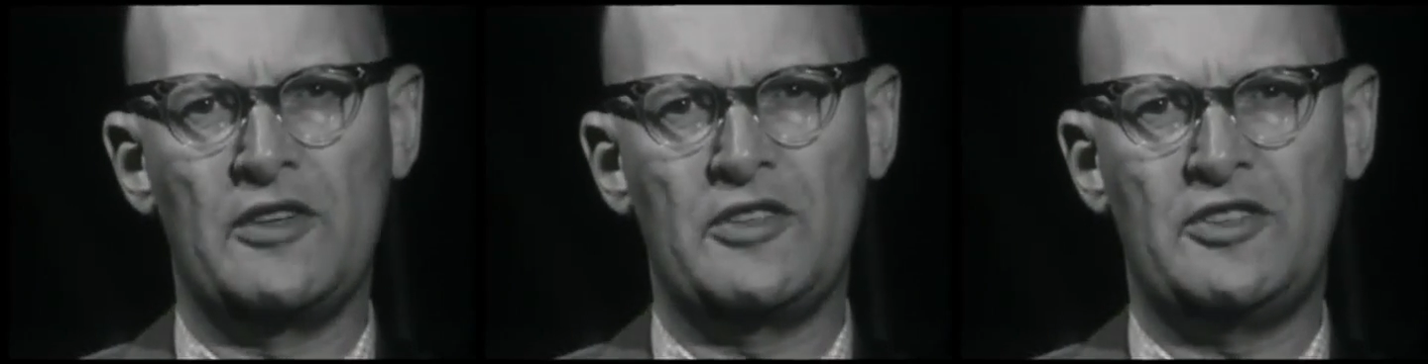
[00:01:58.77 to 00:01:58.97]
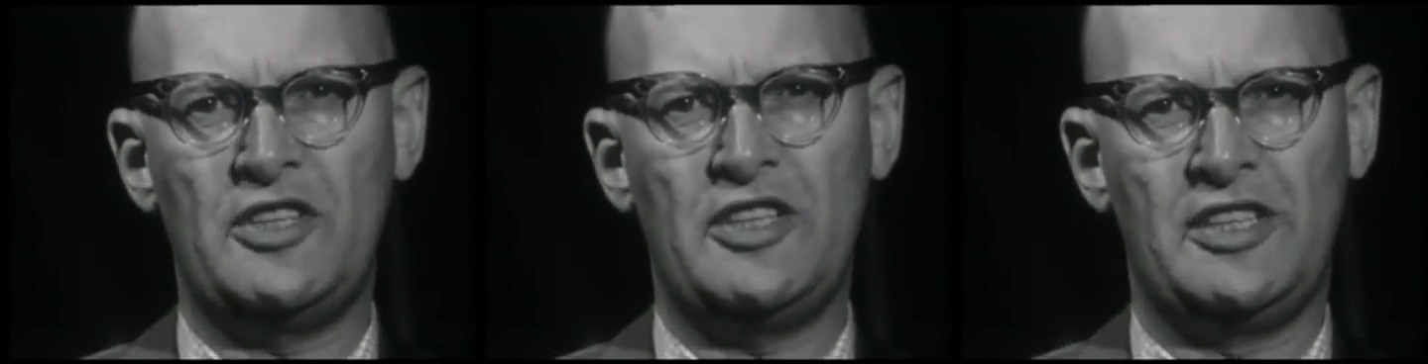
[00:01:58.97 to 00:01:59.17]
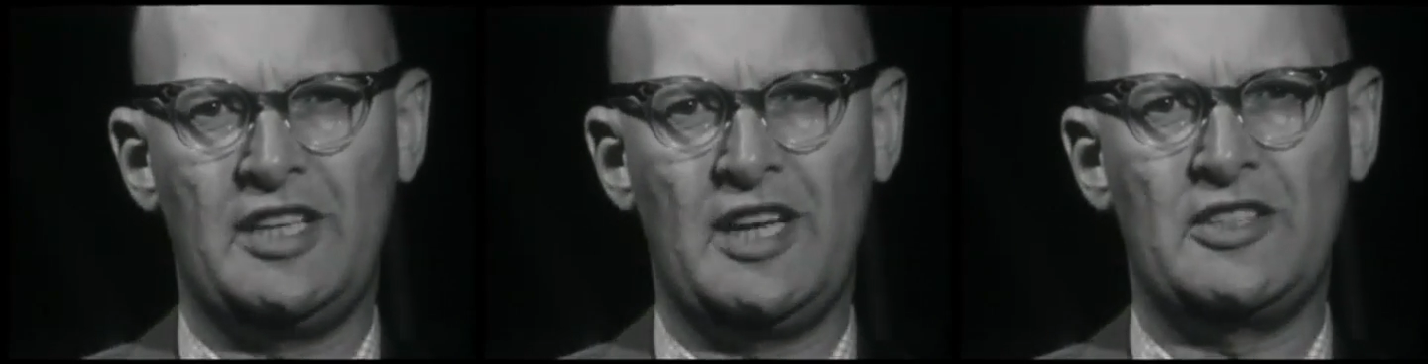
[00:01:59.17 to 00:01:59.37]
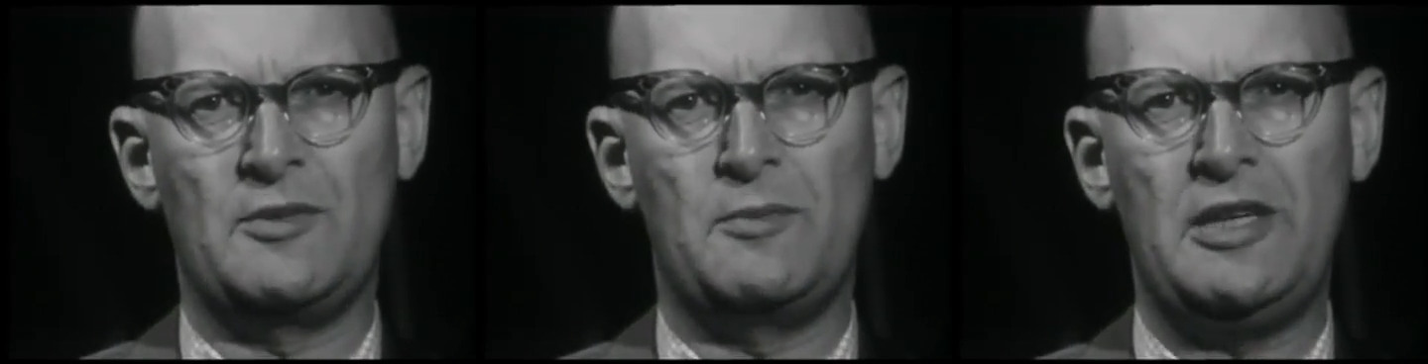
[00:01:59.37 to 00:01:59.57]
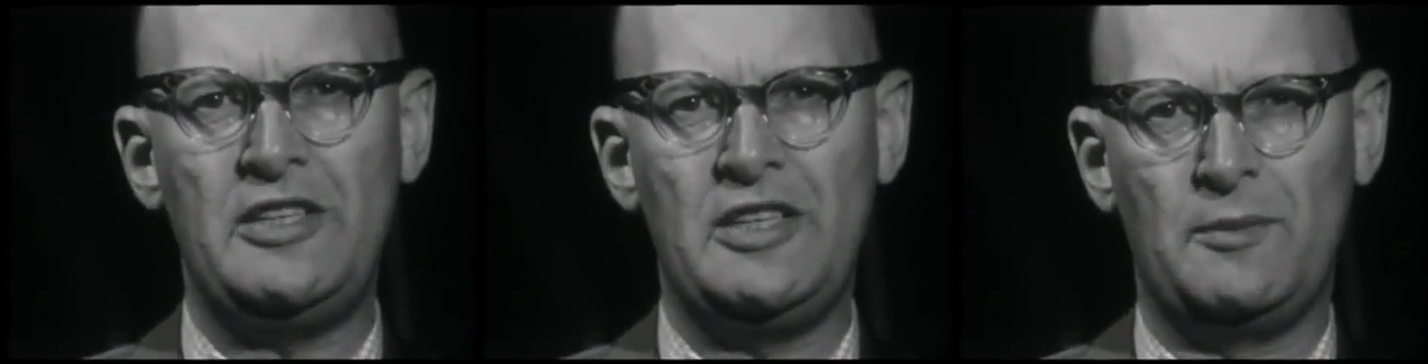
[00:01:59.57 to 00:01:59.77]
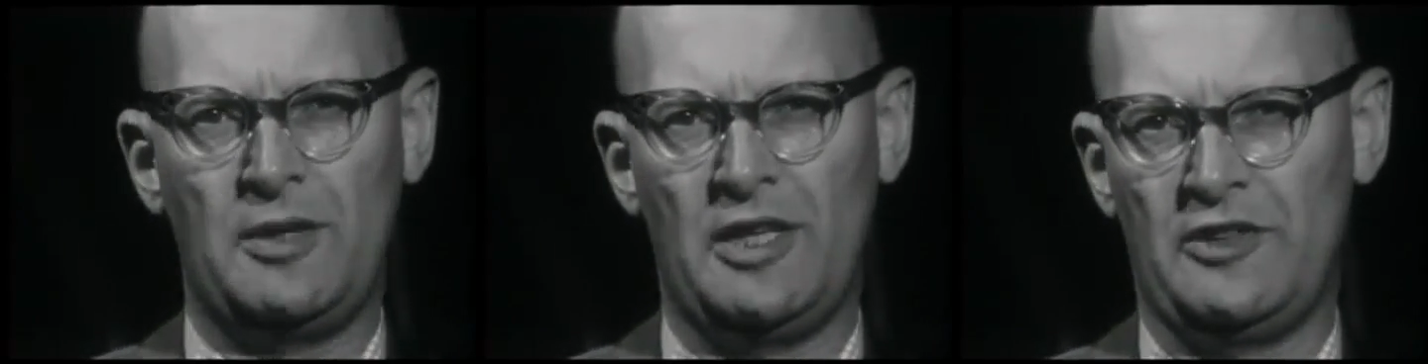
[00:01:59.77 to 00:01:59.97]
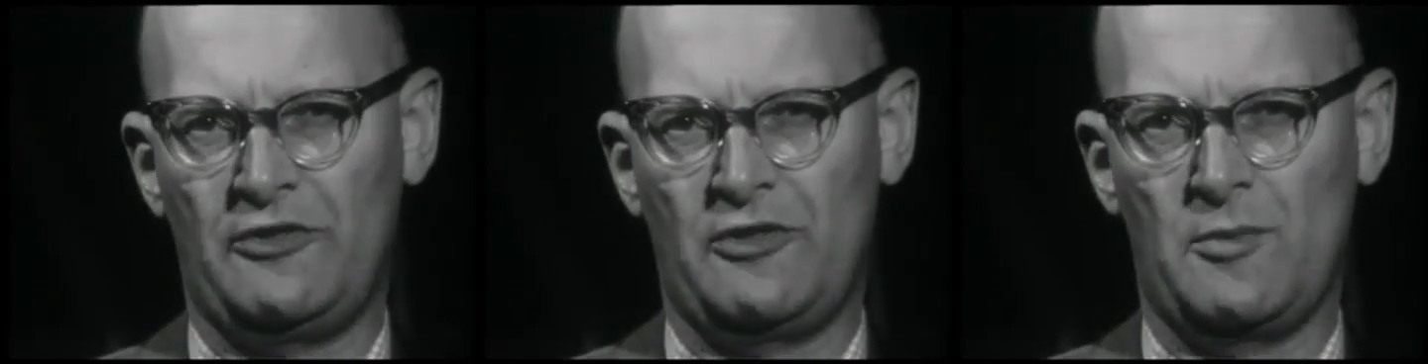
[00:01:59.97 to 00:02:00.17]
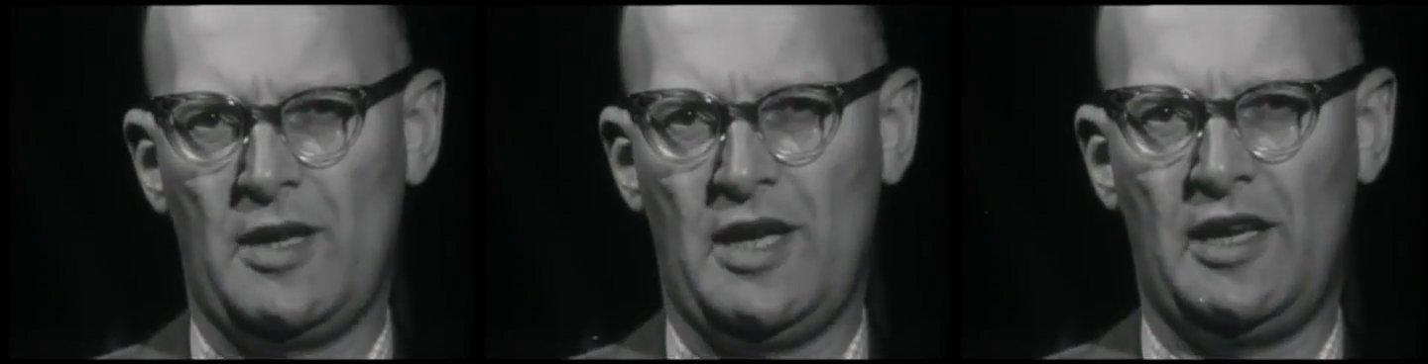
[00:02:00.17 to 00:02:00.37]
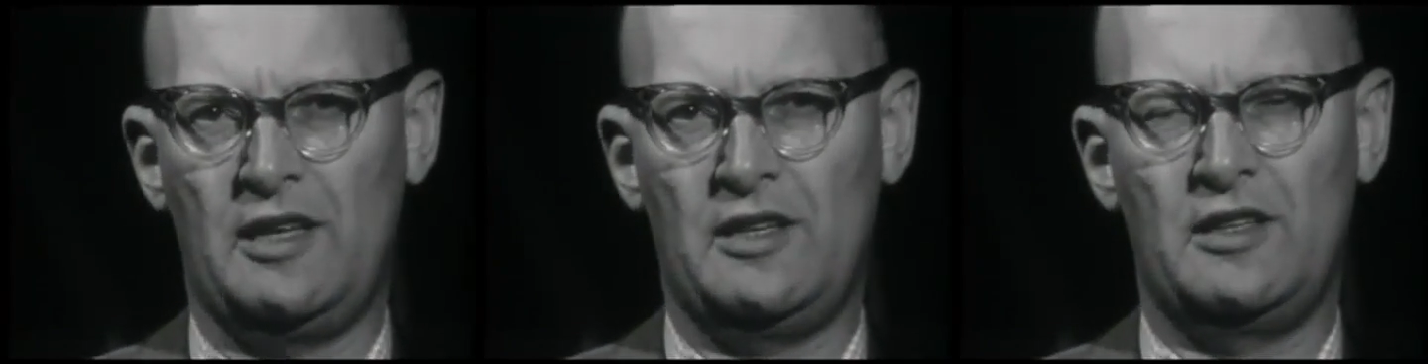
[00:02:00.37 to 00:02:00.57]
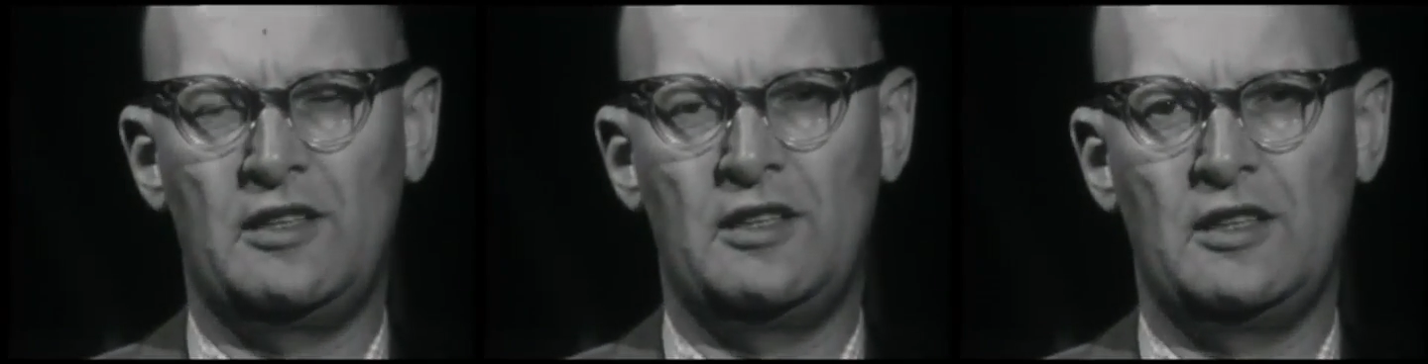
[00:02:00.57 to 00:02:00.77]
the city as a meeting place for
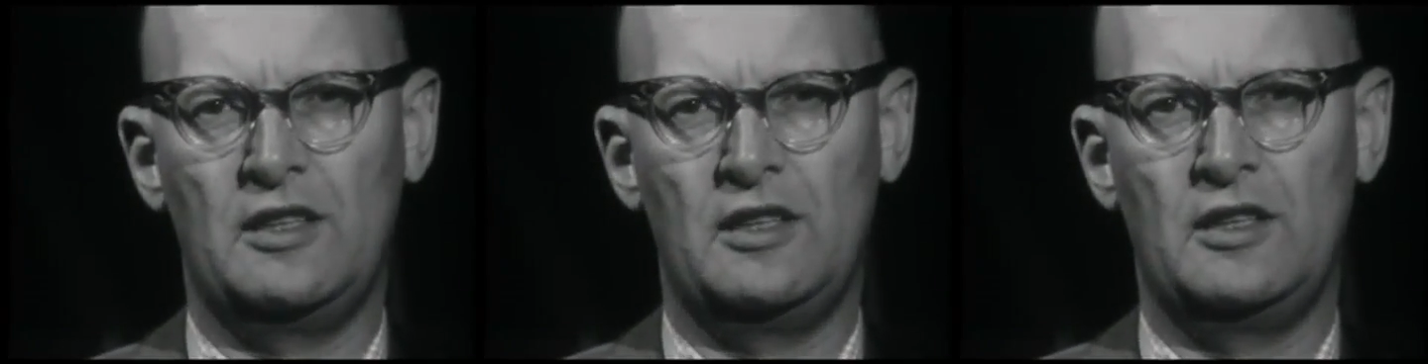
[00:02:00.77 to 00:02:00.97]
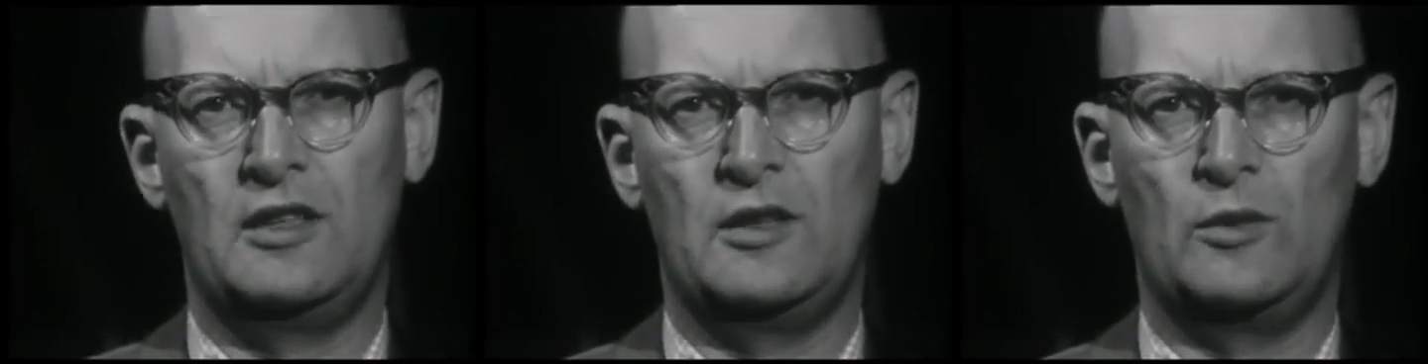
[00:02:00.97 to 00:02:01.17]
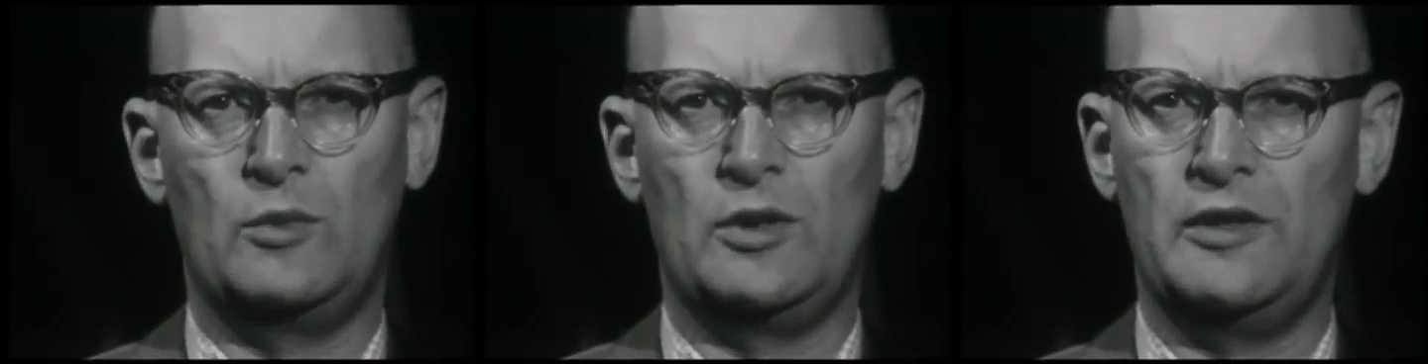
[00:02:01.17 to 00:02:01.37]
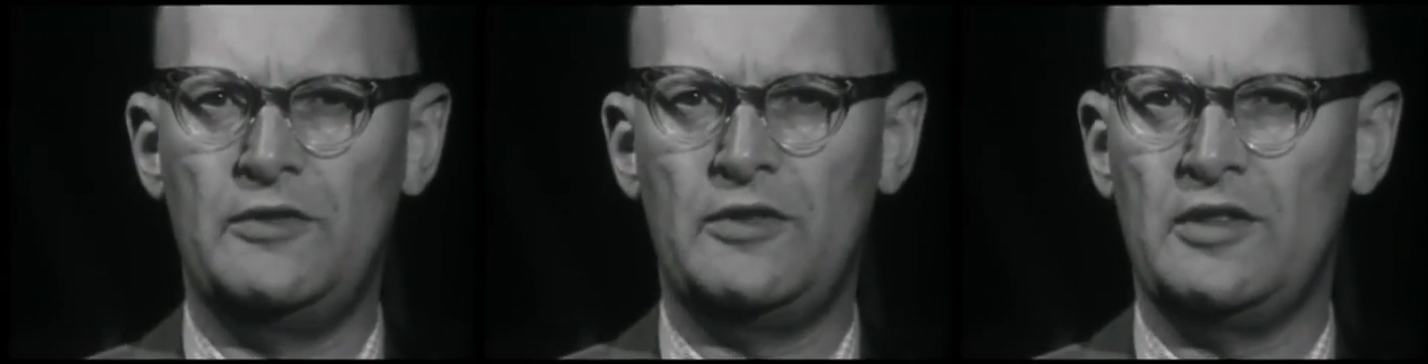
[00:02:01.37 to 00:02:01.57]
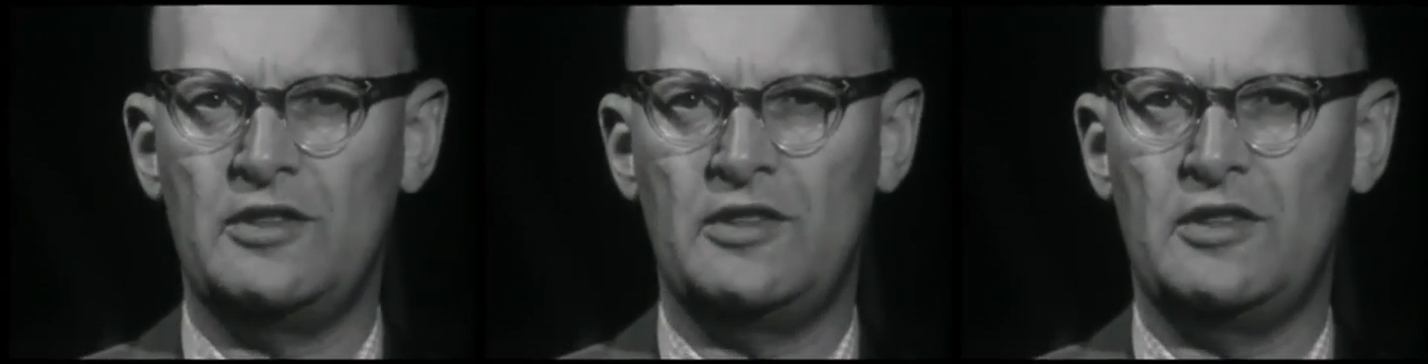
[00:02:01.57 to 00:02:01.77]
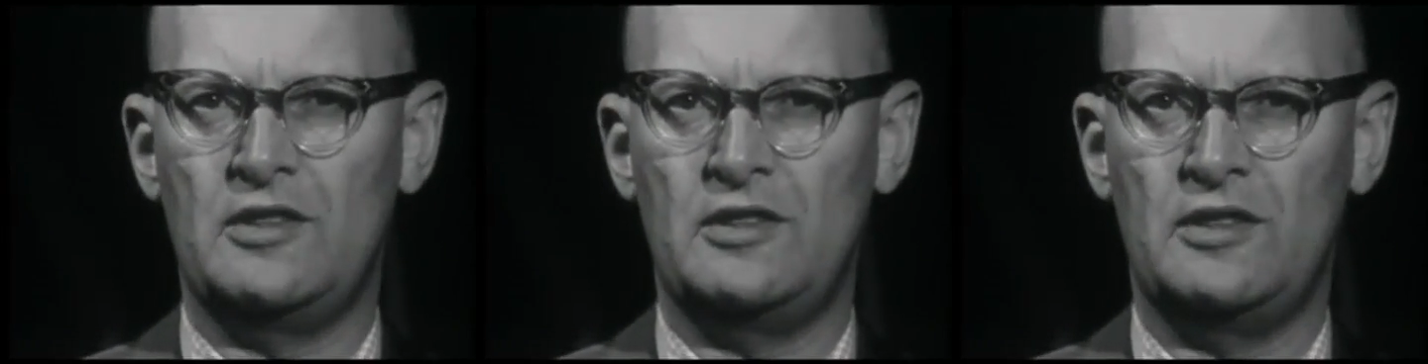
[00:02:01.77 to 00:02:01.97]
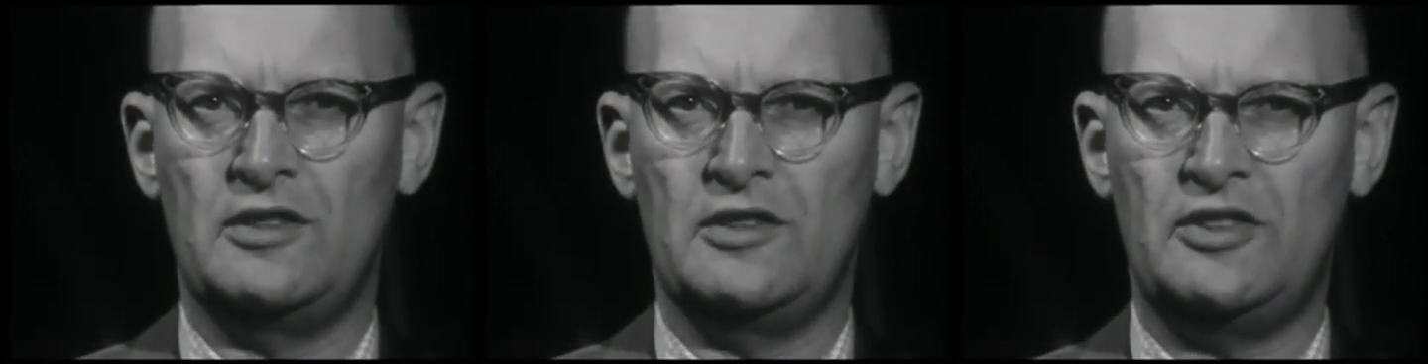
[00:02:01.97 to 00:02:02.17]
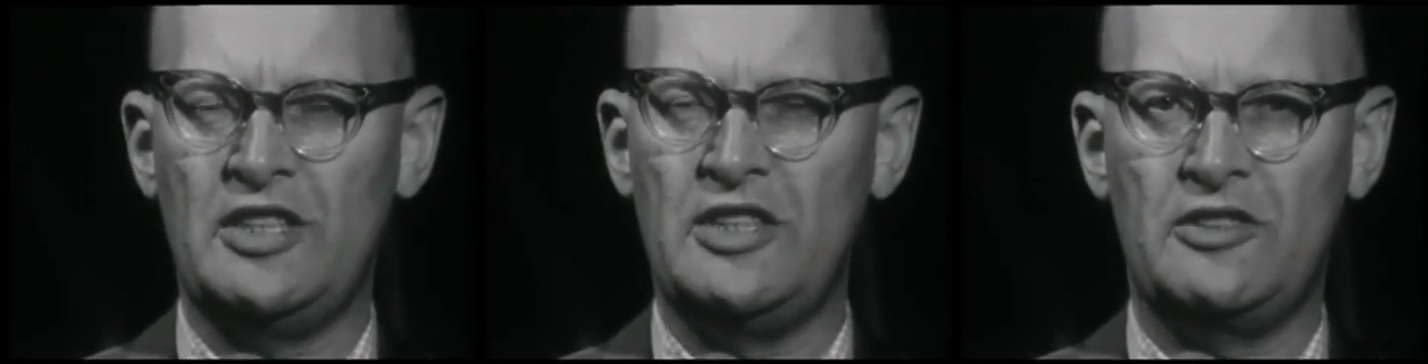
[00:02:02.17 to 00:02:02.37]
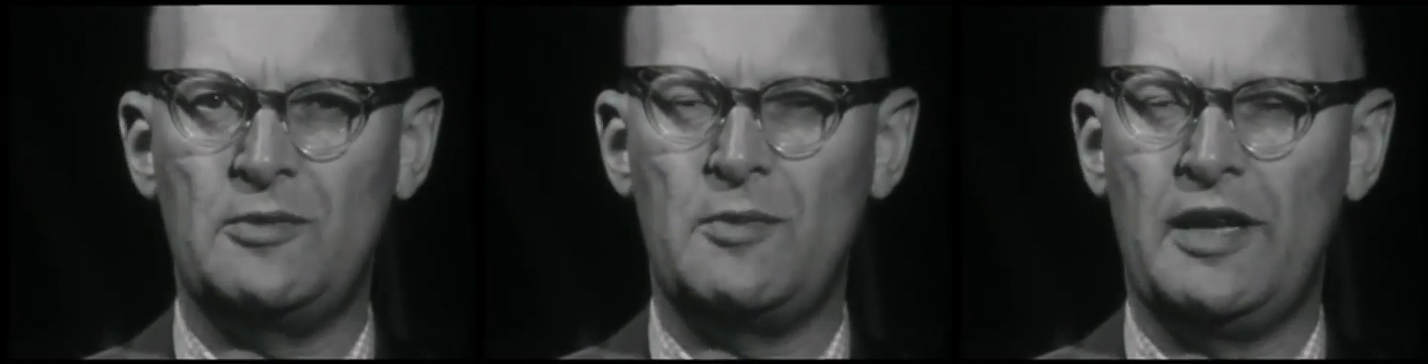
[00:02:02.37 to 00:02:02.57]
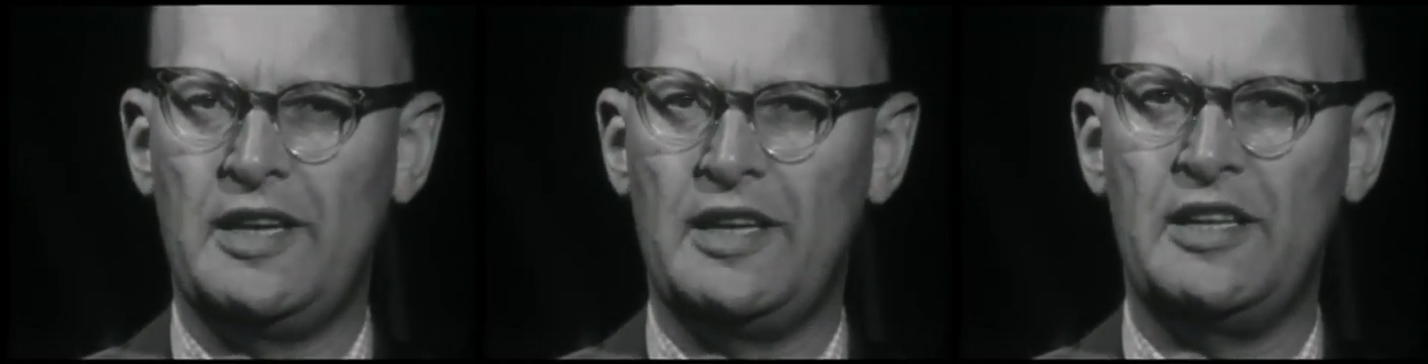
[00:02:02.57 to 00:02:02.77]
man would have ceased
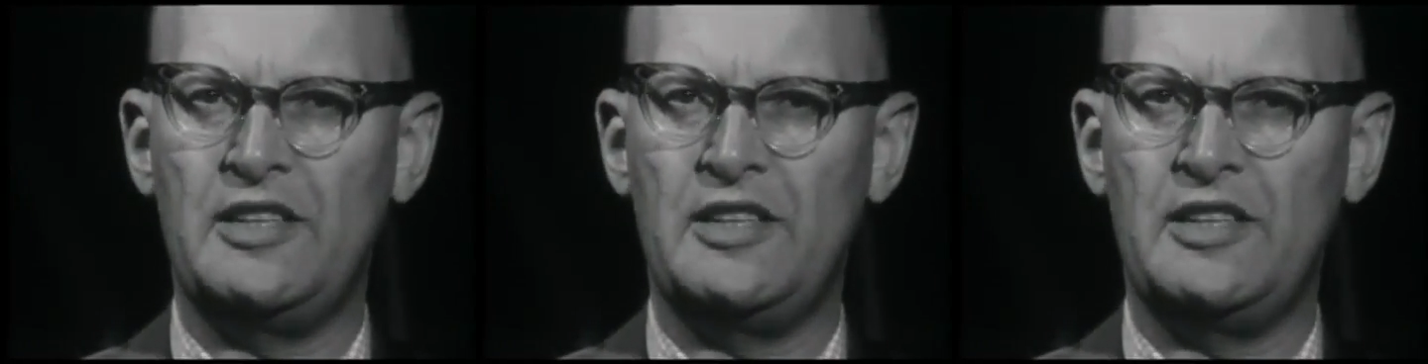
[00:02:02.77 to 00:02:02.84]
to make